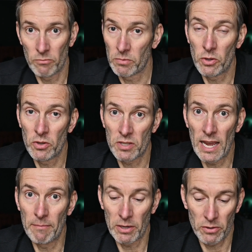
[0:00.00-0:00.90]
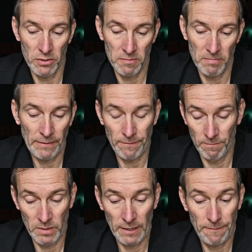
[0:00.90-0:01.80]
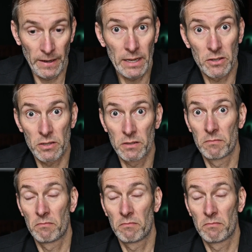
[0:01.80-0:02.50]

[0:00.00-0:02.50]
use that, because it fits.